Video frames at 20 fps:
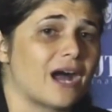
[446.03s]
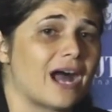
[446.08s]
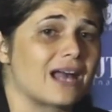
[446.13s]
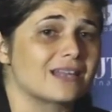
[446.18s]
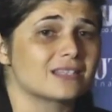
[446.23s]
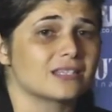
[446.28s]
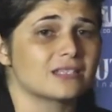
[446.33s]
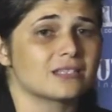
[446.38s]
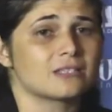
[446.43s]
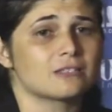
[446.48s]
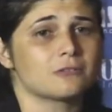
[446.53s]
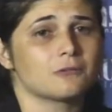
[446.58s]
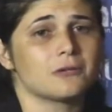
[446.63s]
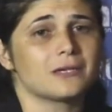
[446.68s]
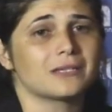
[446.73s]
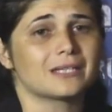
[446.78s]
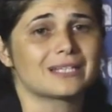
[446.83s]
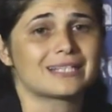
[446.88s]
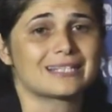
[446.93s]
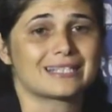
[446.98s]
passed is
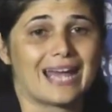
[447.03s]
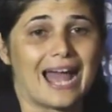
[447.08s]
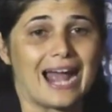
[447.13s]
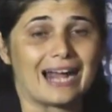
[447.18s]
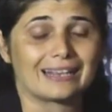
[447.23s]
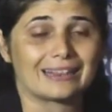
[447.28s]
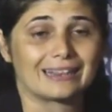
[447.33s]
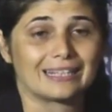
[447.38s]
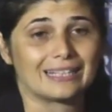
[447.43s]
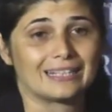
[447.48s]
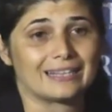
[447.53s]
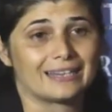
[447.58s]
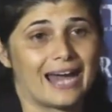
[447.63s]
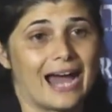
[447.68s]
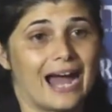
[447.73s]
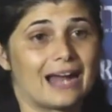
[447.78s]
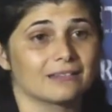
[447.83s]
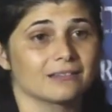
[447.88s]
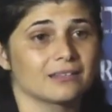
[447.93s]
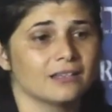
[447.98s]
doing exactly
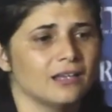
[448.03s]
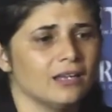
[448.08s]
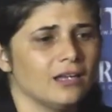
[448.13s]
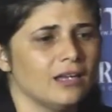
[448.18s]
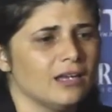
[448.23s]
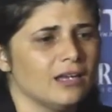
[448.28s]
that.